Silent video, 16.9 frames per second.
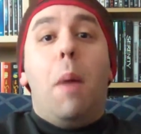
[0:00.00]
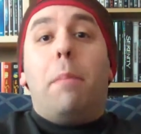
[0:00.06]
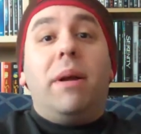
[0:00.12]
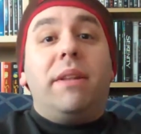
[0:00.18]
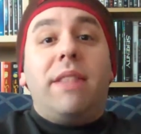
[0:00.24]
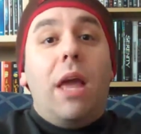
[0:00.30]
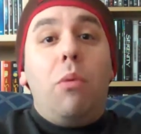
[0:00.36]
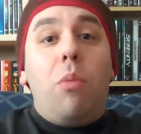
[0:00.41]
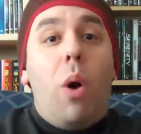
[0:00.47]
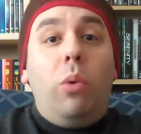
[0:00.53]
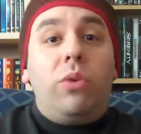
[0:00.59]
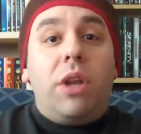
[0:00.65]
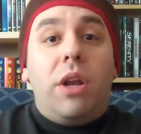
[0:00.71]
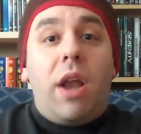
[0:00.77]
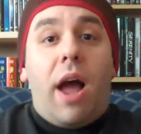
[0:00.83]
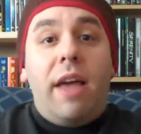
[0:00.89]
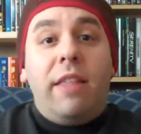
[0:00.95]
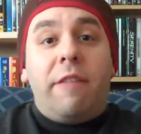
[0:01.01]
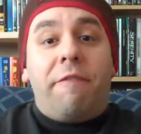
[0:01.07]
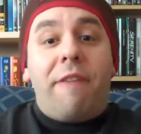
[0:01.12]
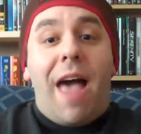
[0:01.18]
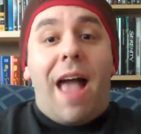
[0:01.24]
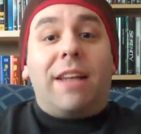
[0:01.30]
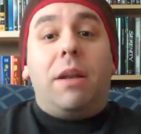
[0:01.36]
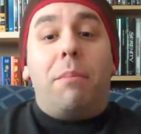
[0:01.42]
but they won't deny the
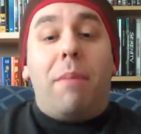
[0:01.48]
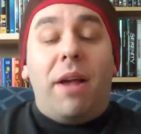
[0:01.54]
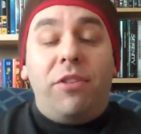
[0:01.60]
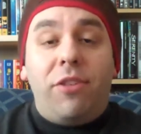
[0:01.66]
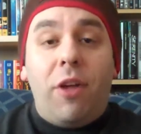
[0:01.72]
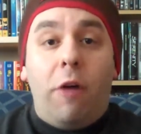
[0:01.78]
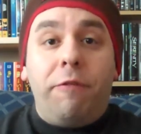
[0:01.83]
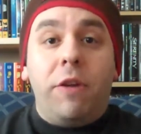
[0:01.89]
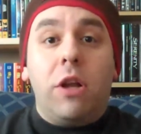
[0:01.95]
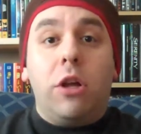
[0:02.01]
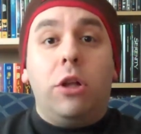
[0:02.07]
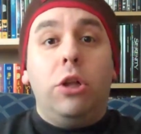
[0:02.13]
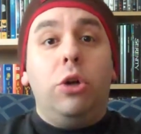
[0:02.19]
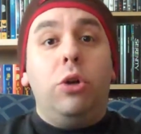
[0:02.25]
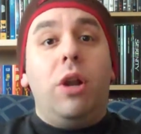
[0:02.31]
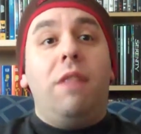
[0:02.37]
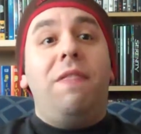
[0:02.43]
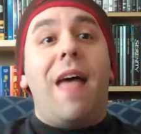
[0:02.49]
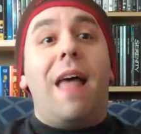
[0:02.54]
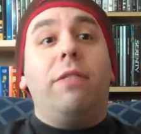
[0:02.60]
fact, and myself included,